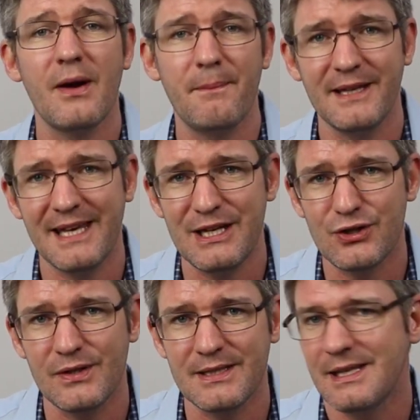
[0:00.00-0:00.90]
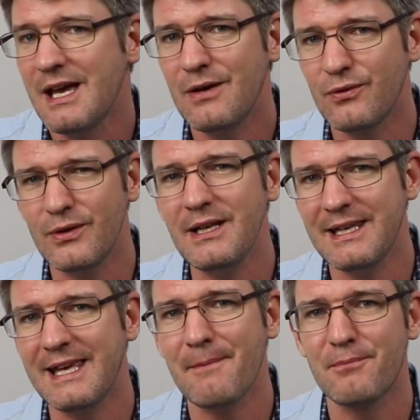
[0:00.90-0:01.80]
applications and really
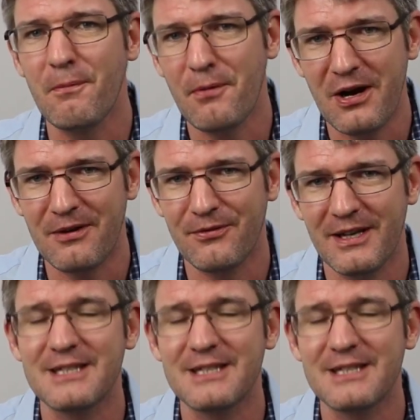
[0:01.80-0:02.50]
get prepared for